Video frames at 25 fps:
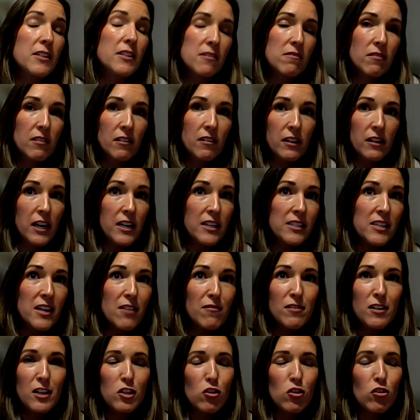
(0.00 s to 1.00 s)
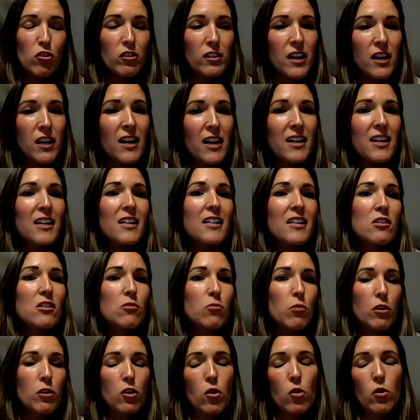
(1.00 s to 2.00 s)
the late 70s, early 80s,
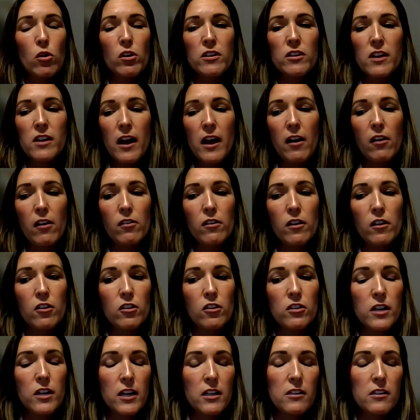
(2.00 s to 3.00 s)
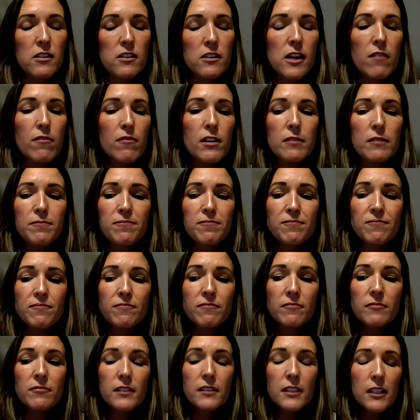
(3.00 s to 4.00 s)
where the court held under Title VII,
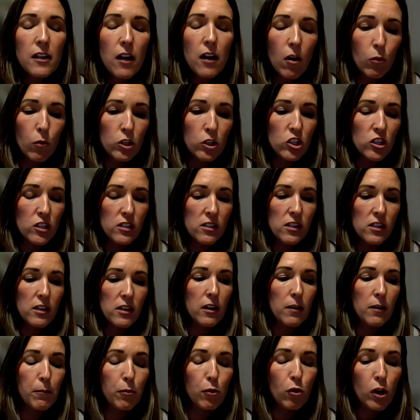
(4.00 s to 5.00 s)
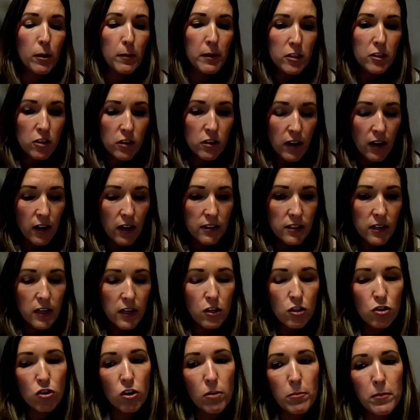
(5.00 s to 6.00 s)
which is the employment
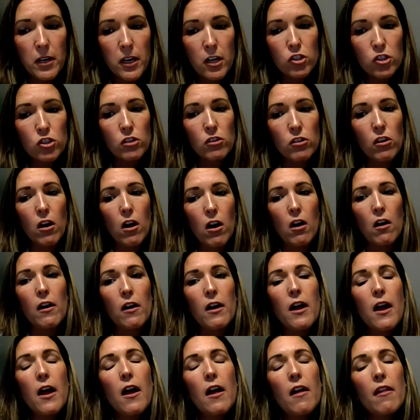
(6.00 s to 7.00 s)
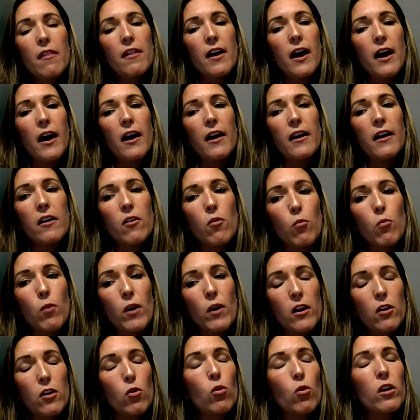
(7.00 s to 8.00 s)
anti-discrimination law, that
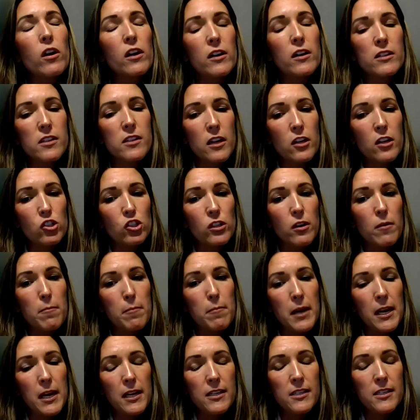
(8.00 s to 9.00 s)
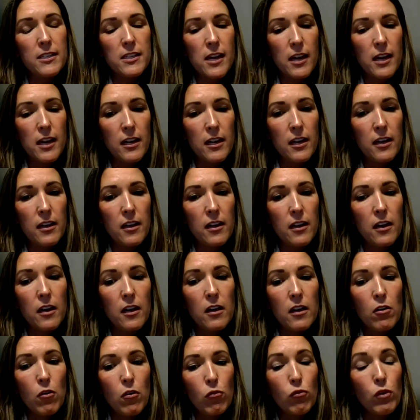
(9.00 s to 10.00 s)
when an organization makes a
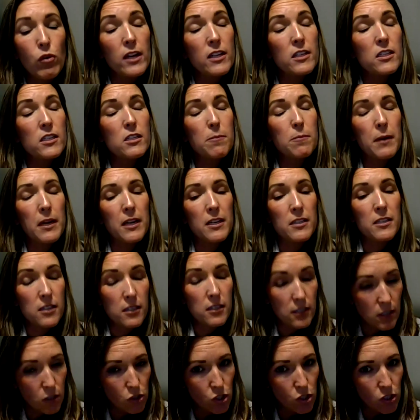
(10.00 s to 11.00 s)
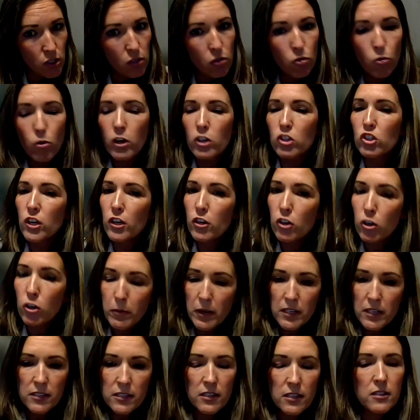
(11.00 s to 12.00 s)
race-based decision or a
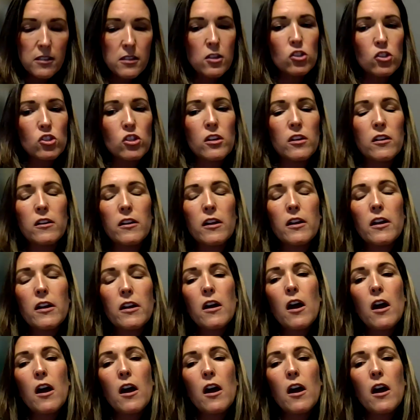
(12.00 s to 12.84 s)
gender-based decision